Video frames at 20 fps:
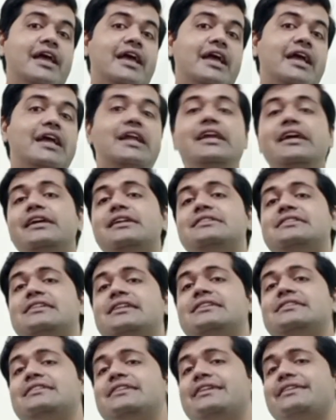Eliot
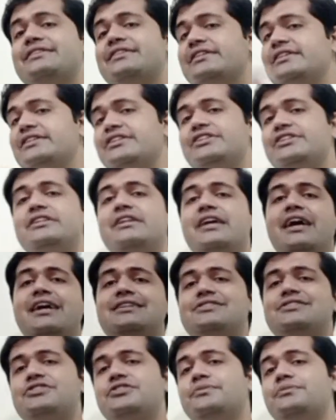says that tradition
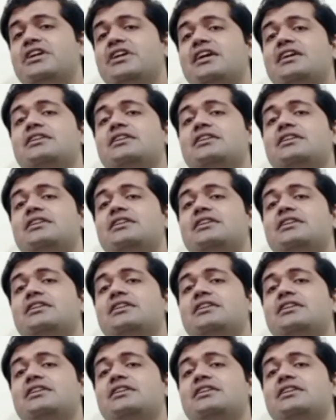has to be